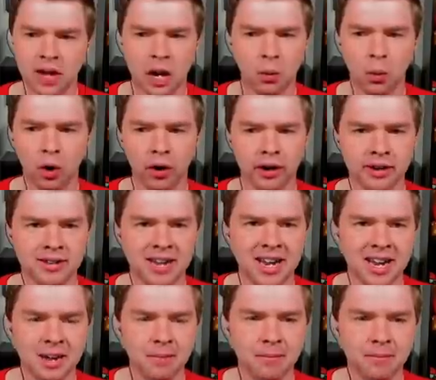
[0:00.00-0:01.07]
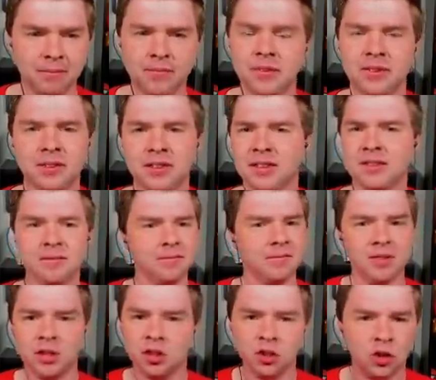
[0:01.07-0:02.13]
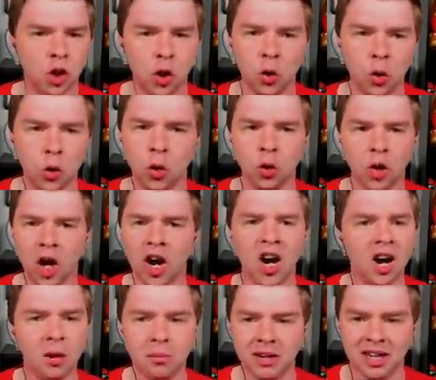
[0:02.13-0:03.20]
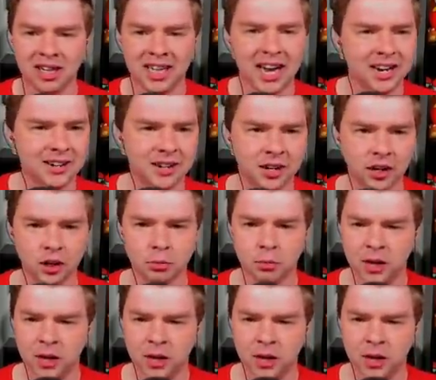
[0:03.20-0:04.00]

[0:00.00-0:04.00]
Not worried, Tim. Cool, calm, collected under